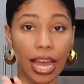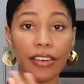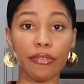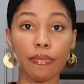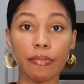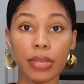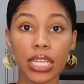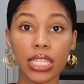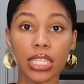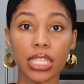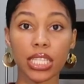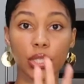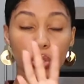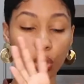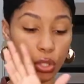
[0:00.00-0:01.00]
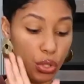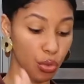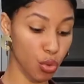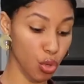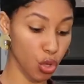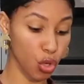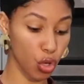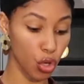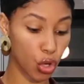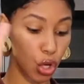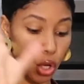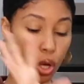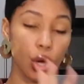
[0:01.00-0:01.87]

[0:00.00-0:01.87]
I've minced the